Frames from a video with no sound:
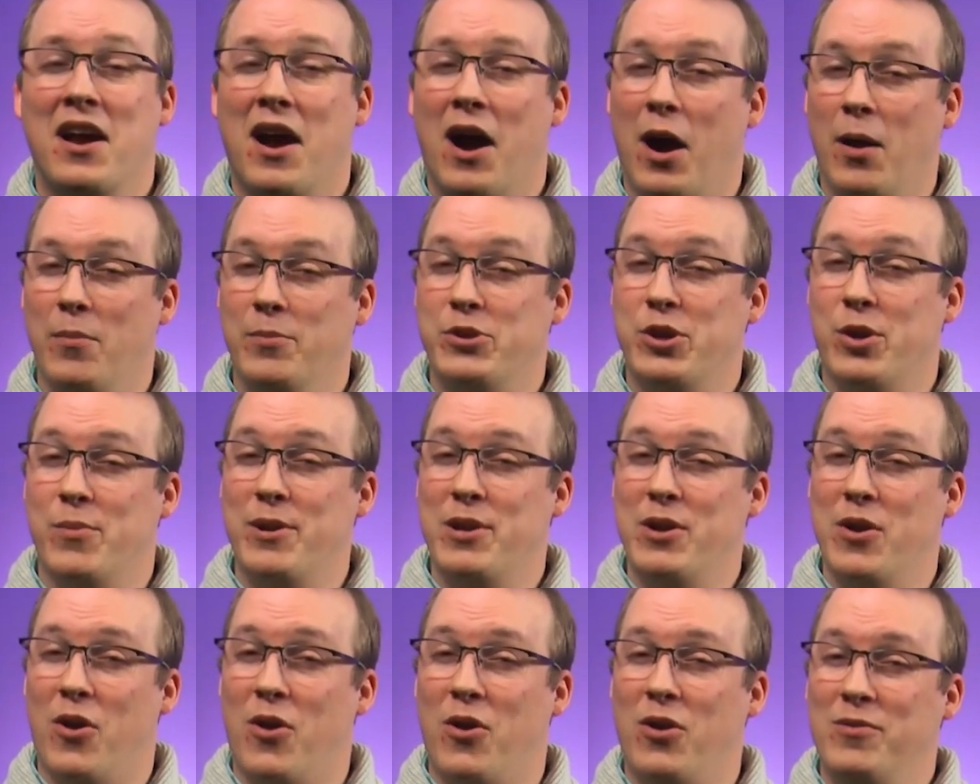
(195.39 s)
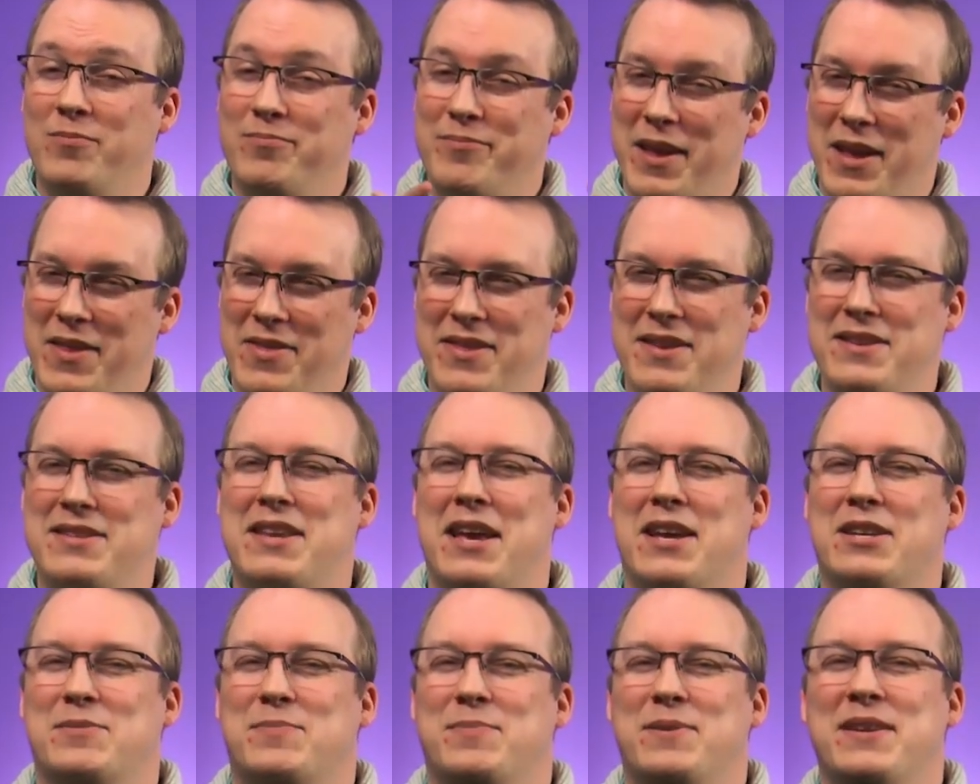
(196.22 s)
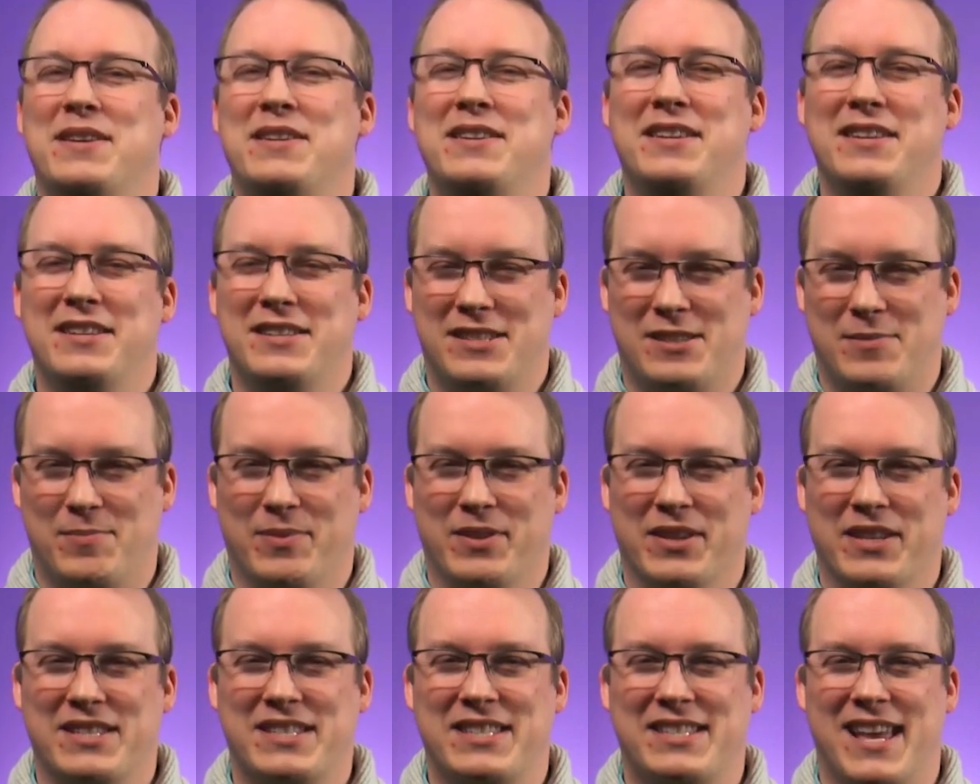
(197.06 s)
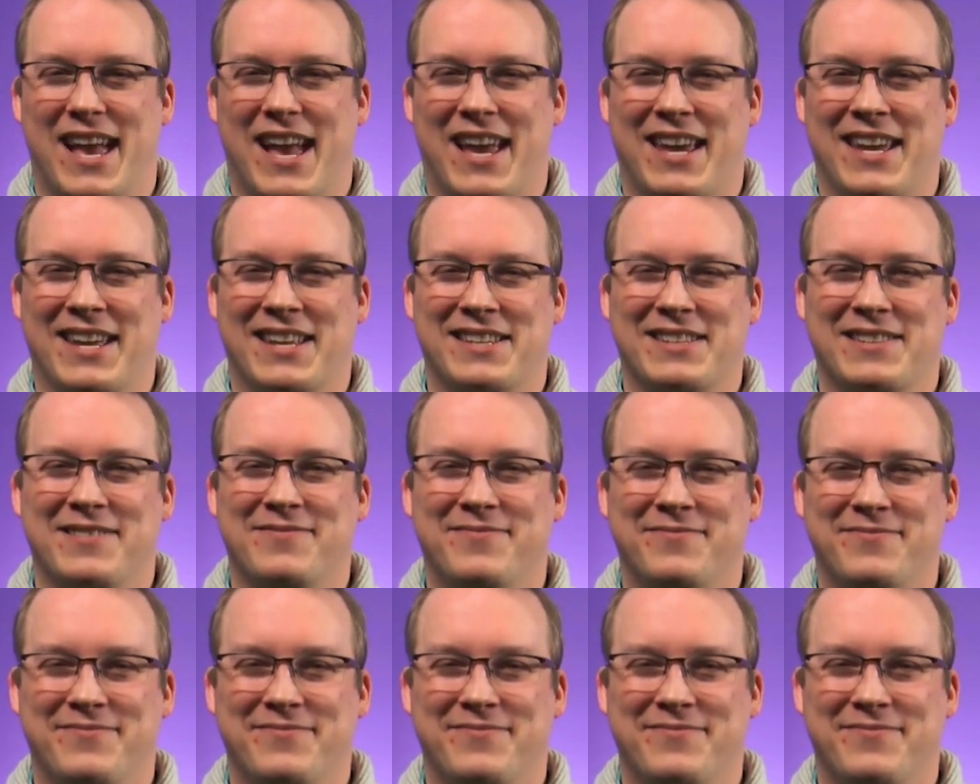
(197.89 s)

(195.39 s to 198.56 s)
I'm Jeremy Noell, and this has been Split Second.